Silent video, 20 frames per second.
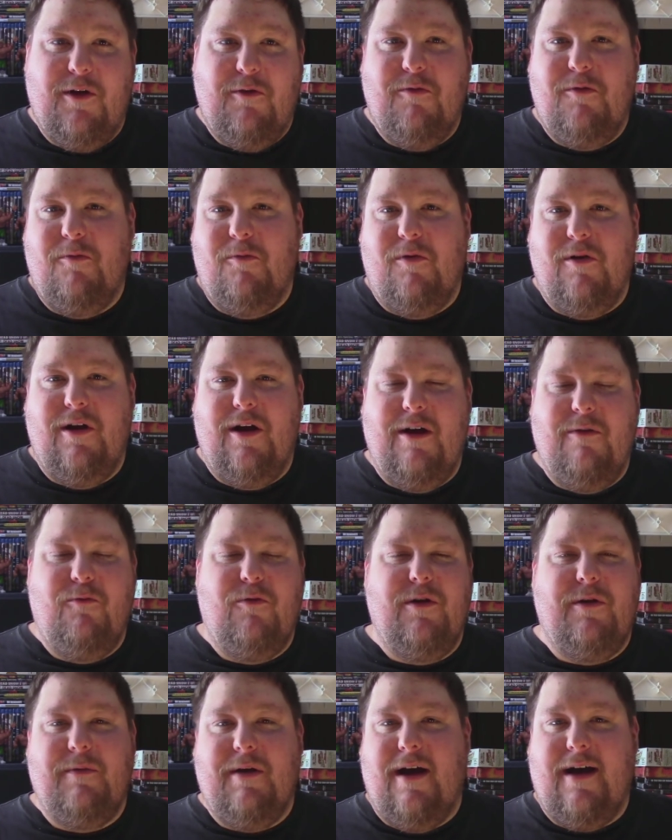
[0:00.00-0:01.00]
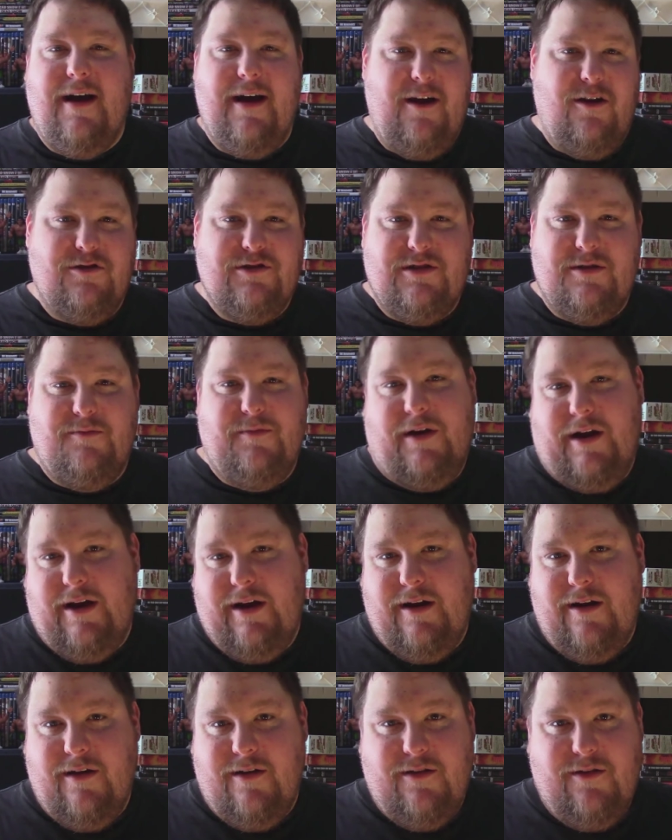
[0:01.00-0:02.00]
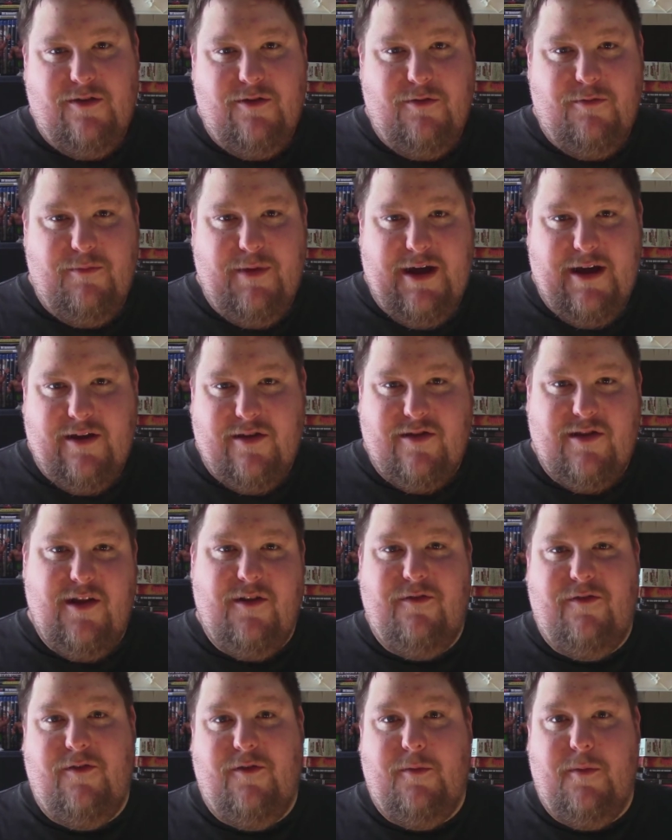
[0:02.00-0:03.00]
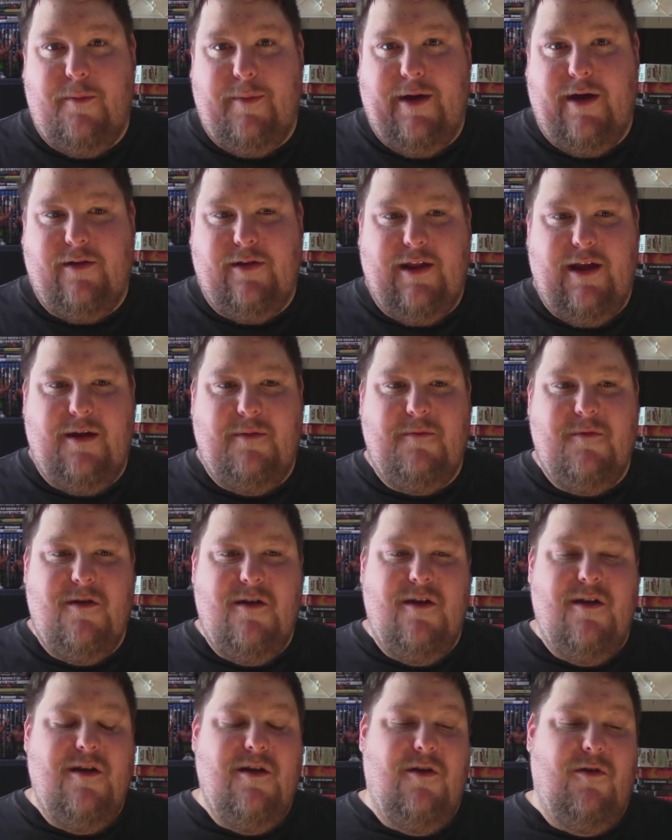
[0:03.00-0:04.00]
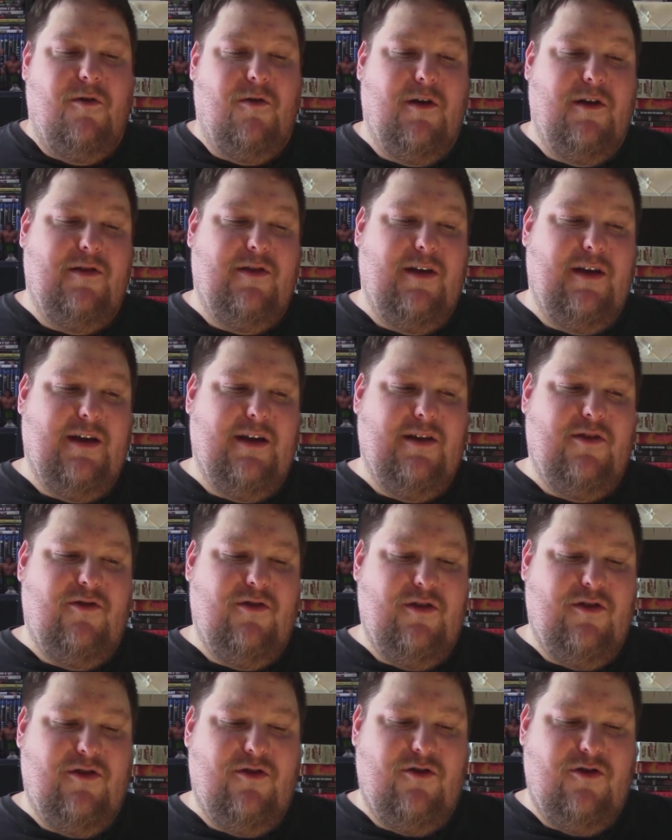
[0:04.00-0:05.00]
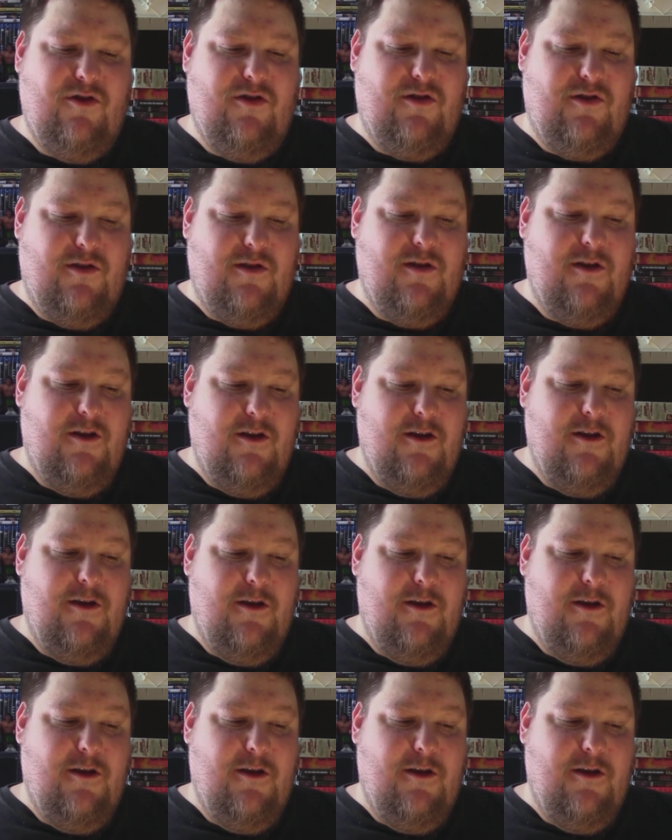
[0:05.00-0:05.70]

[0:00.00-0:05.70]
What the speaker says: I wouldn't hire somebody to make a snuff film about them or anything. It's just